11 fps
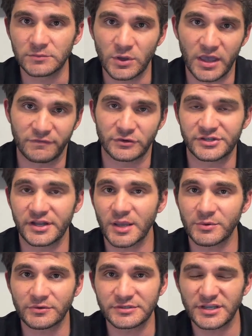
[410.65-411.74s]
If you're setting up
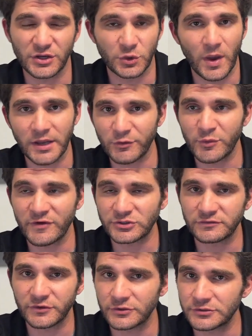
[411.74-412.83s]
your listing and you're waiting for professional
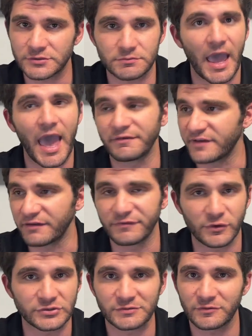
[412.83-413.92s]
photos, add 5
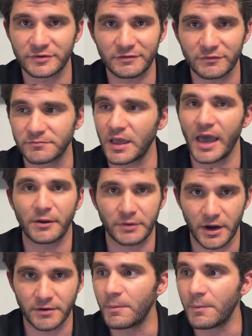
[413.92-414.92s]
photos of whatever, I don't care.